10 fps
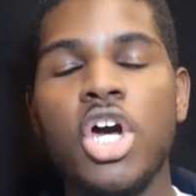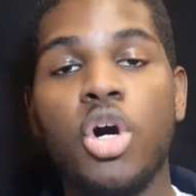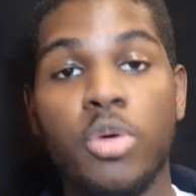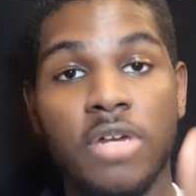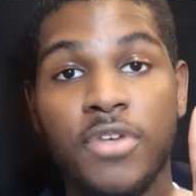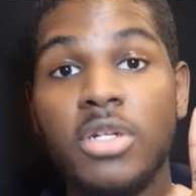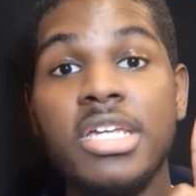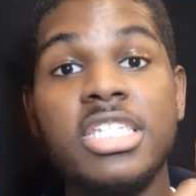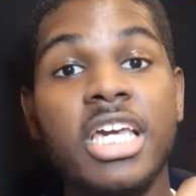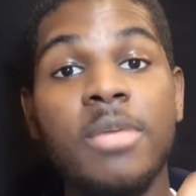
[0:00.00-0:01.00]
who would have only
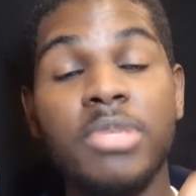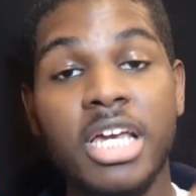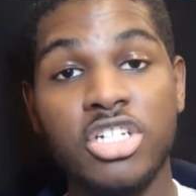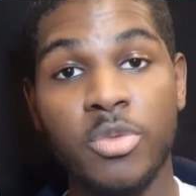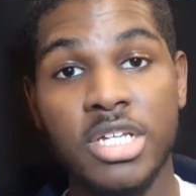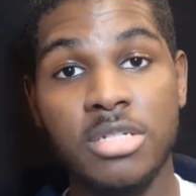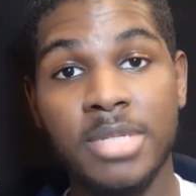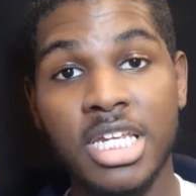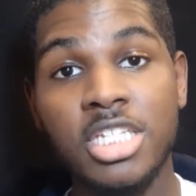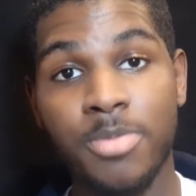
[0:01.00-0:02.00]
taken plagiarism
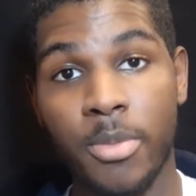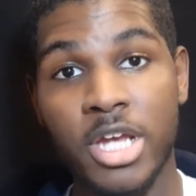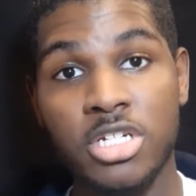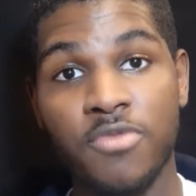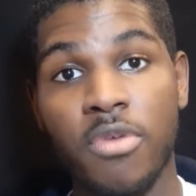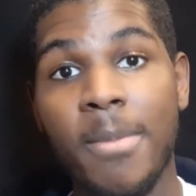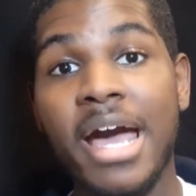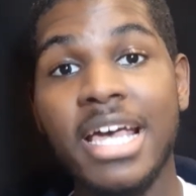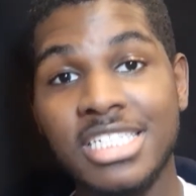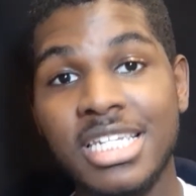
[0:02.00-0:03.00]
and inspiration from my
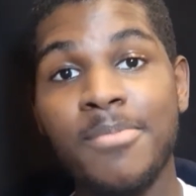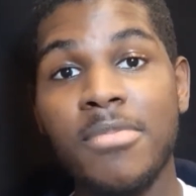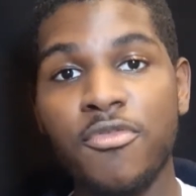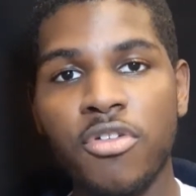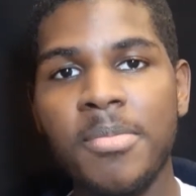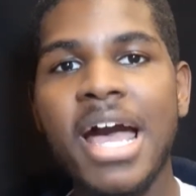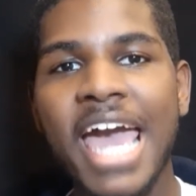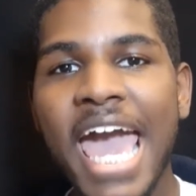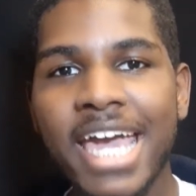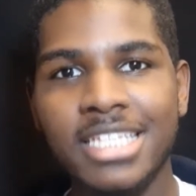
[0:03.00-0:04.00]

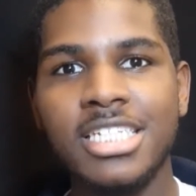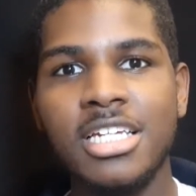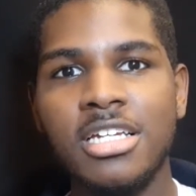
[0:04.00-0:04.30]
act